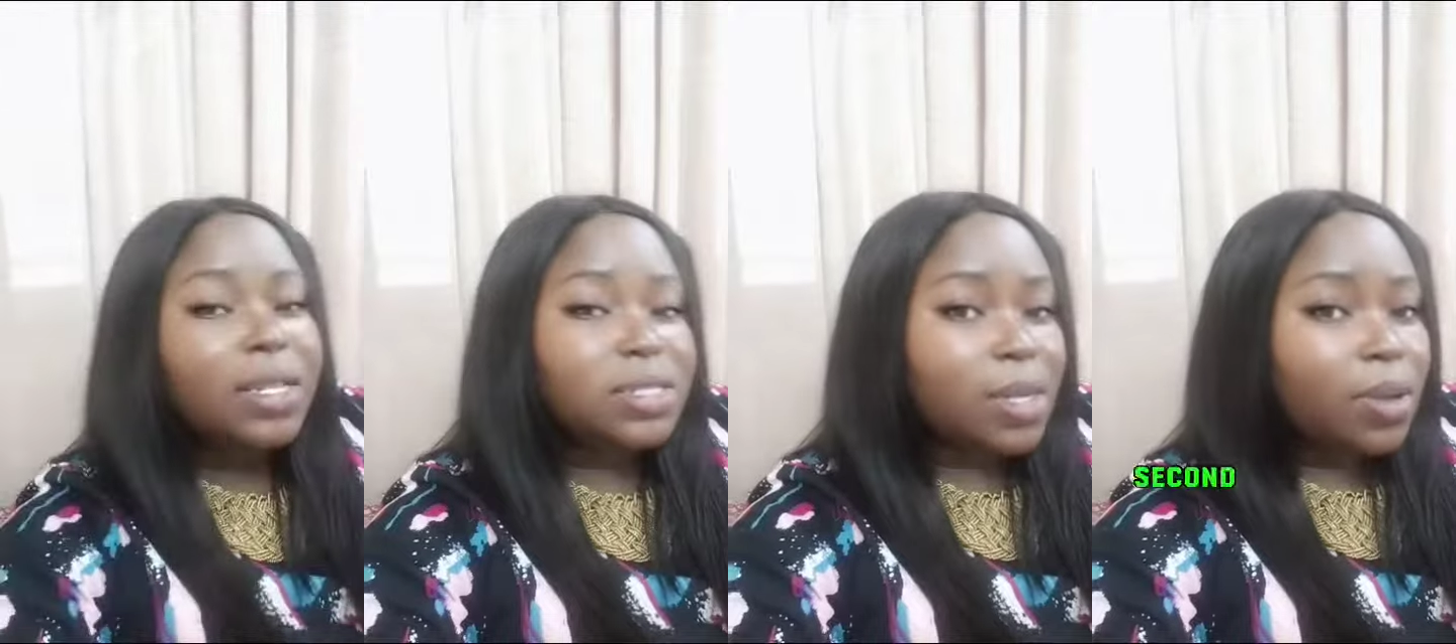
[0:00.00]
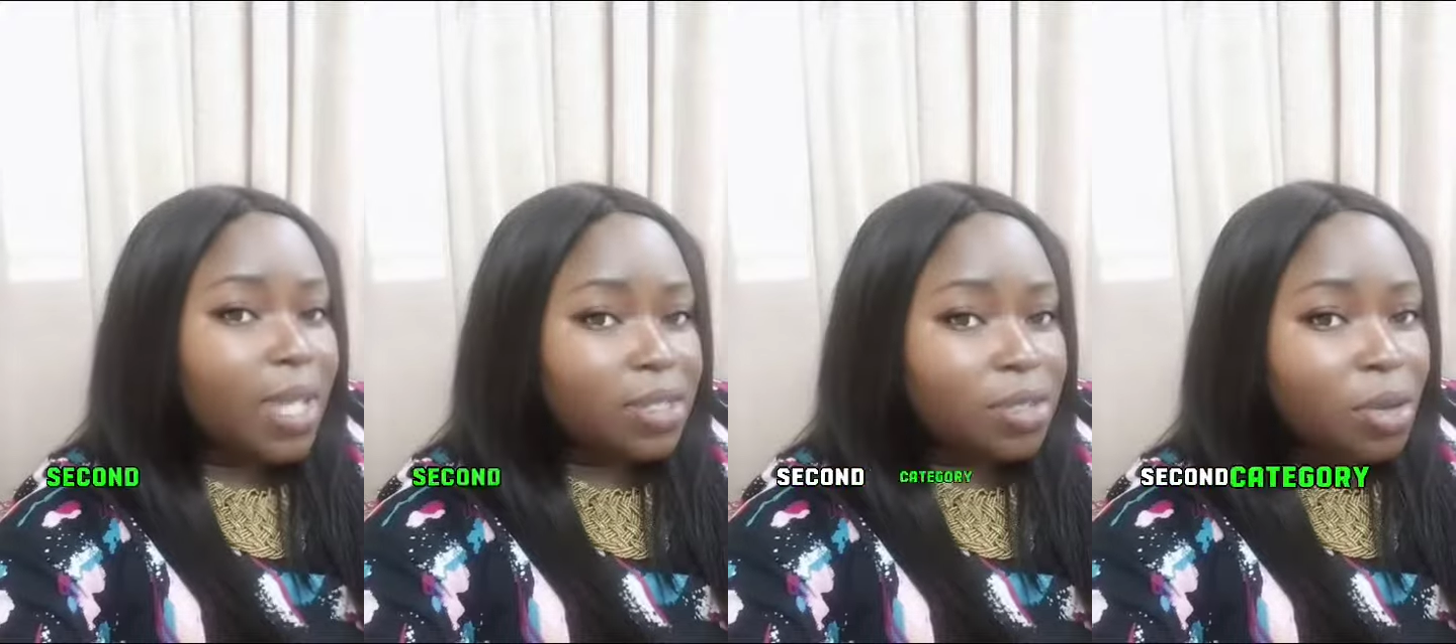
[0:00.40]
The second
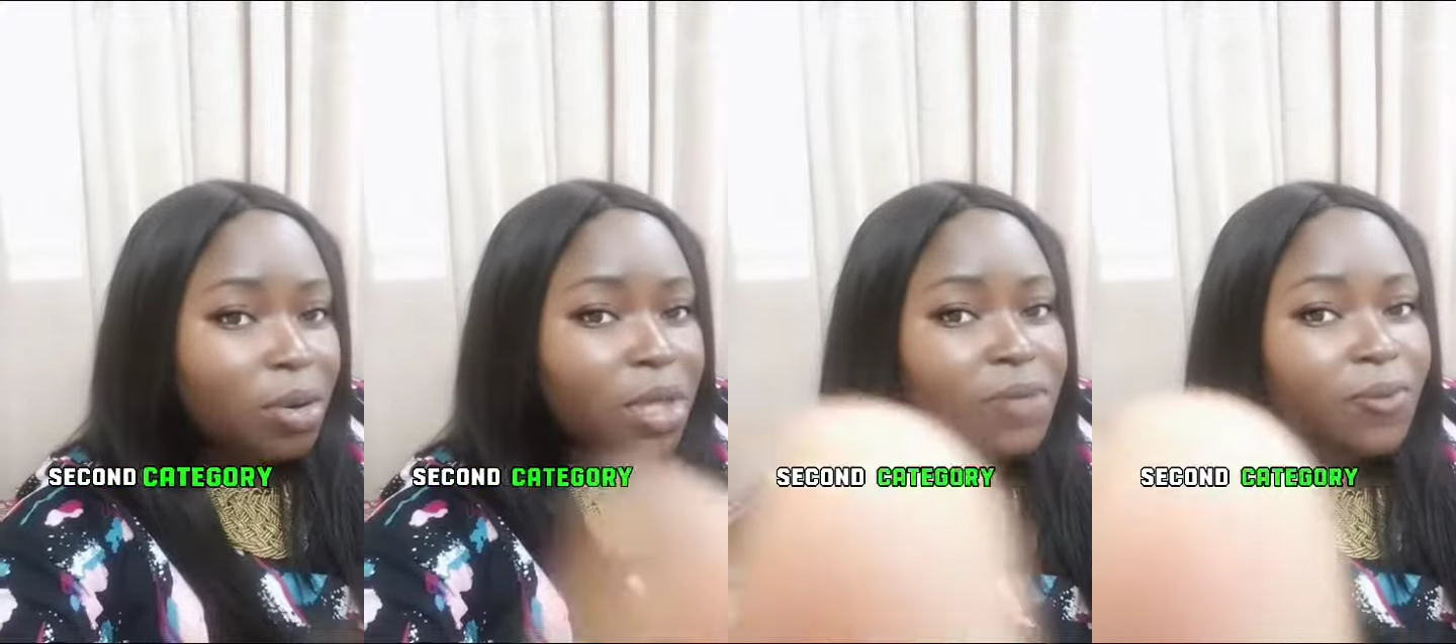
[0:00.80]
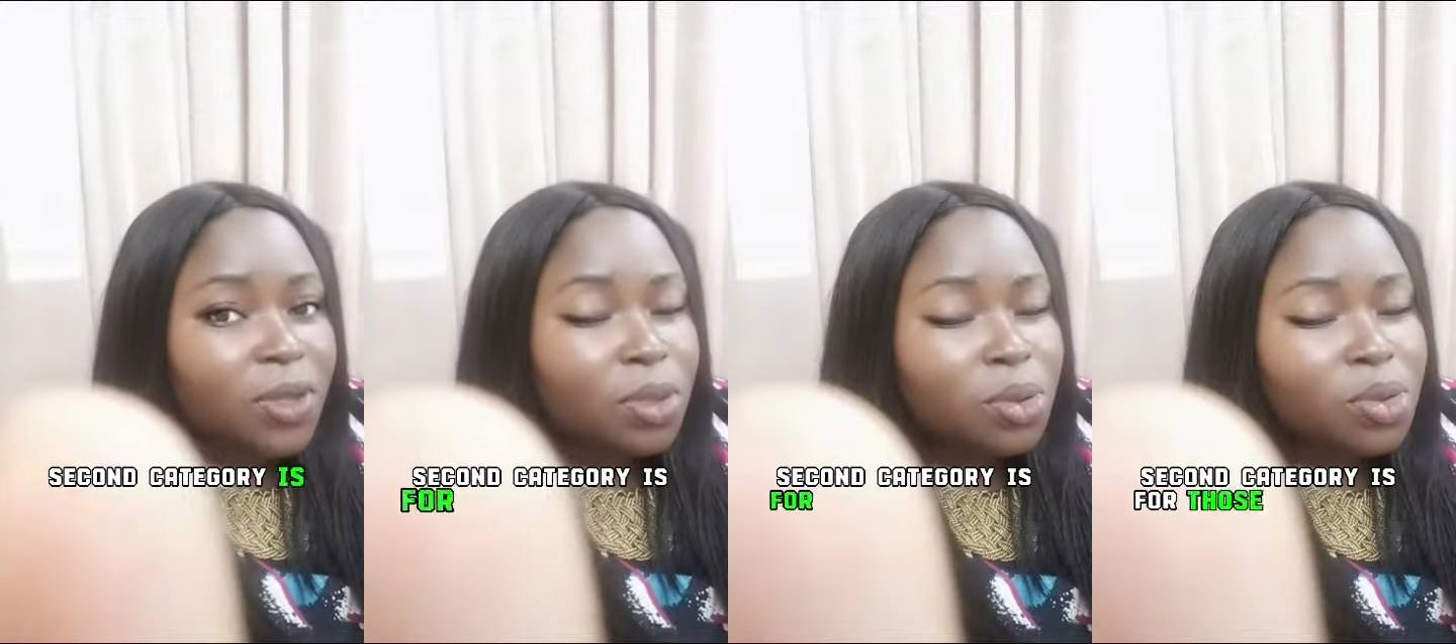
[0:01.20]
category is for
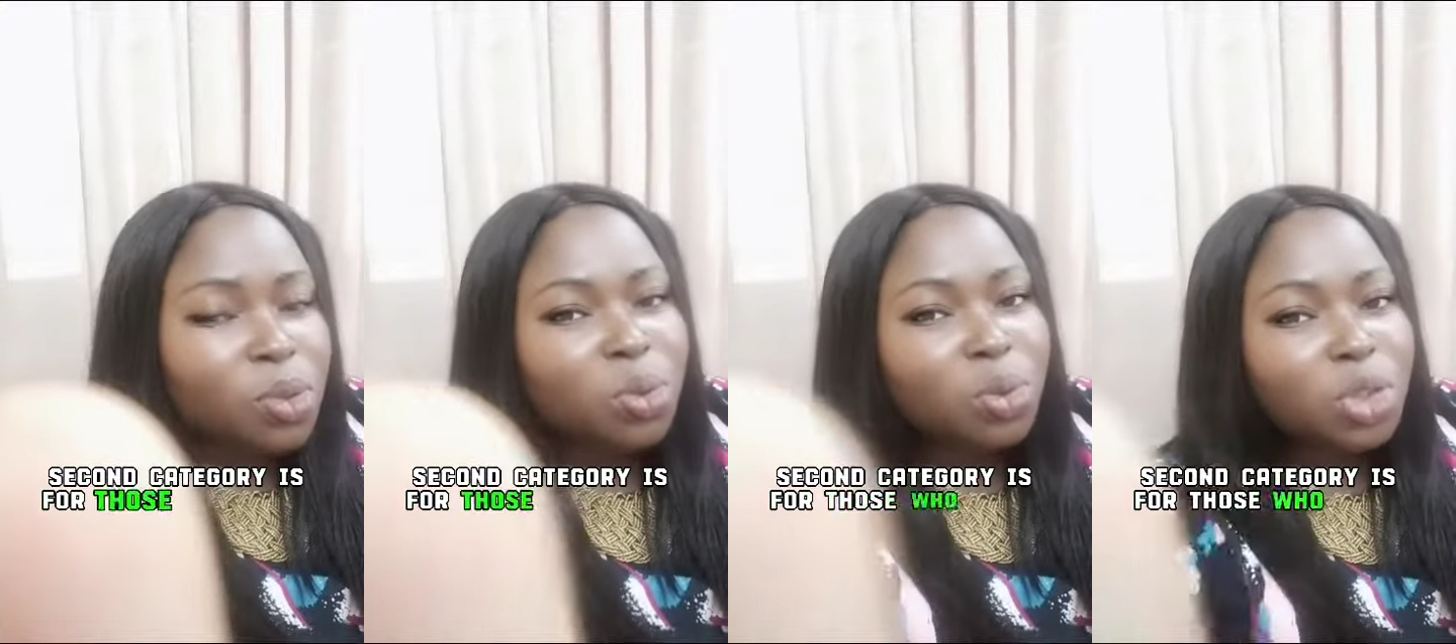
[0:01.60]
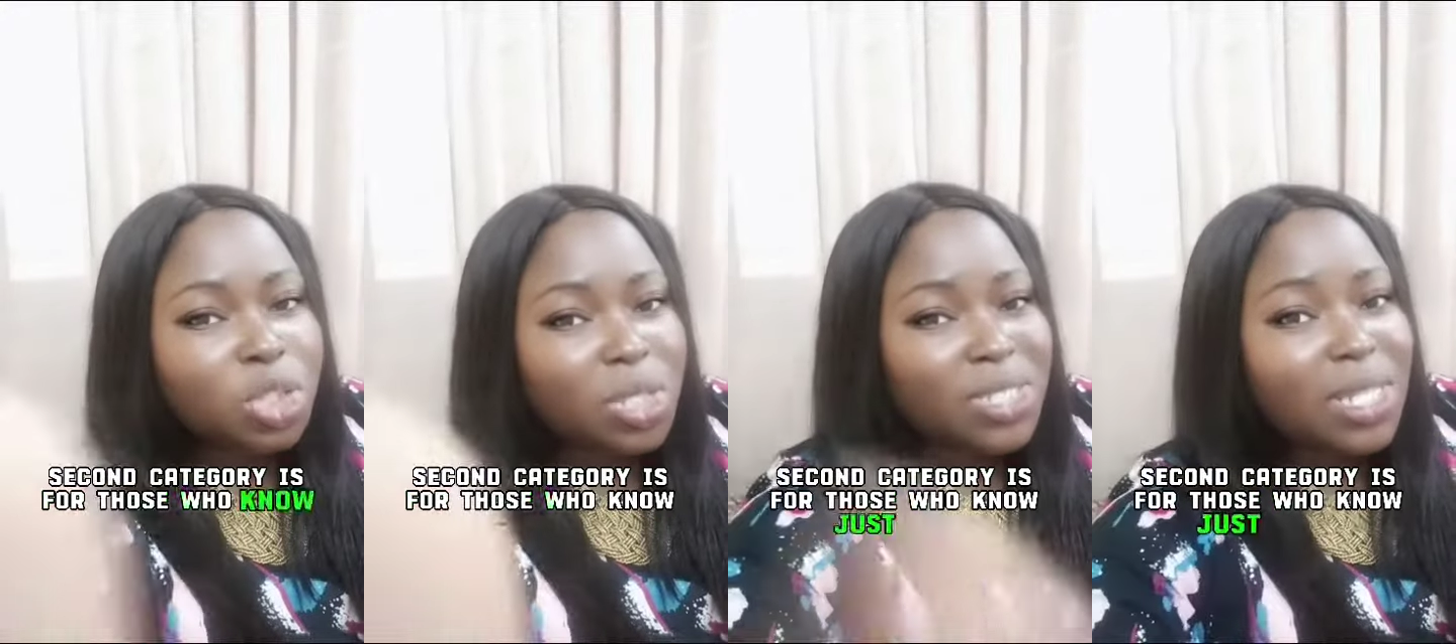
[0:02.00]
those who know
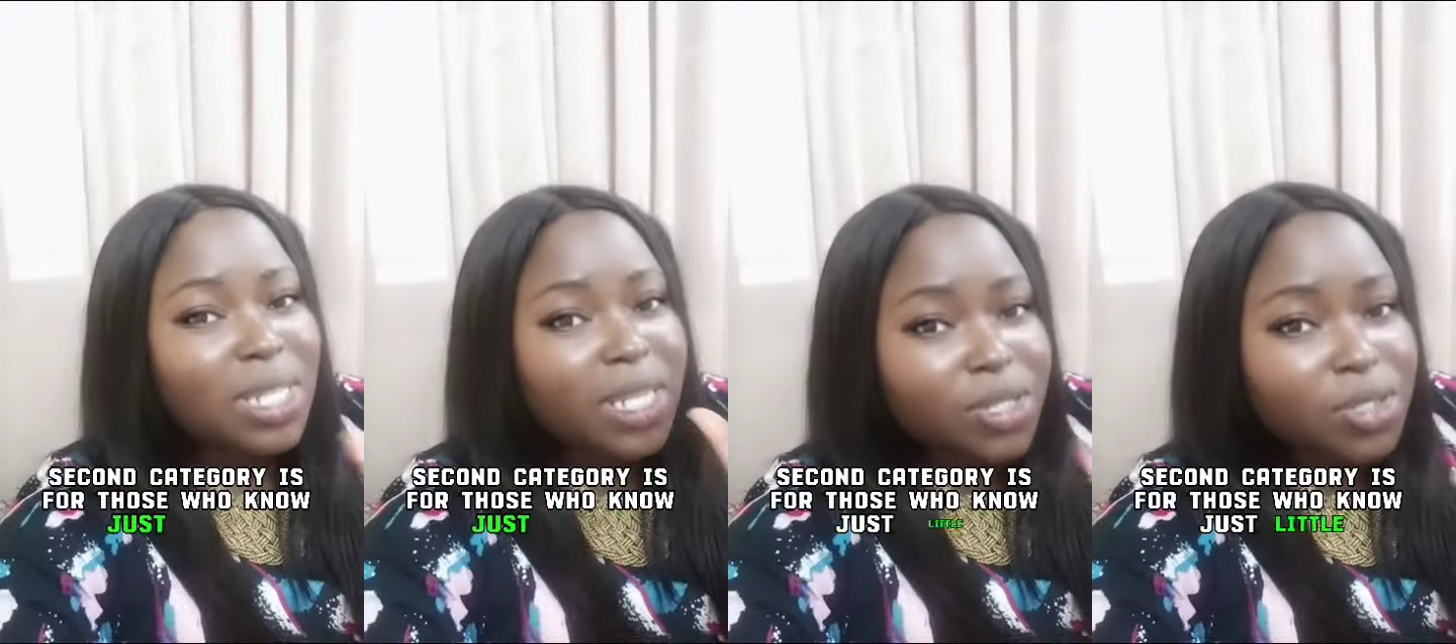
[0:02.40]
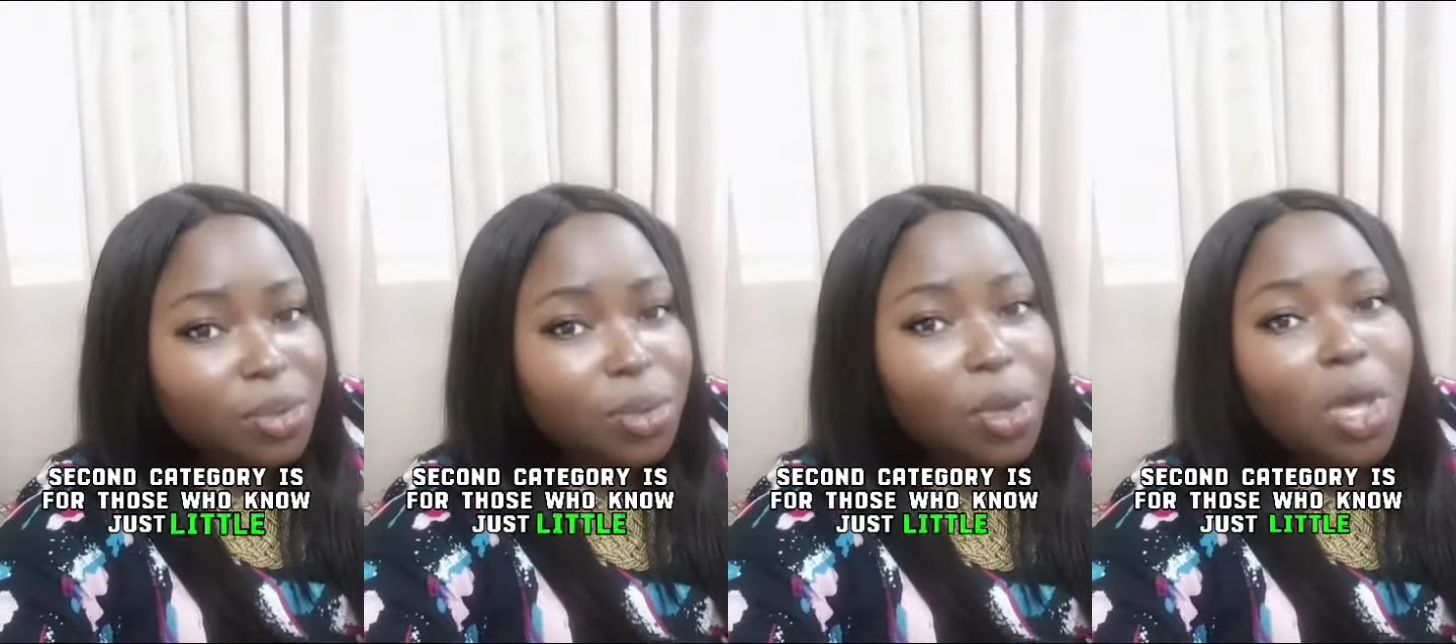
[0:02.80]
just little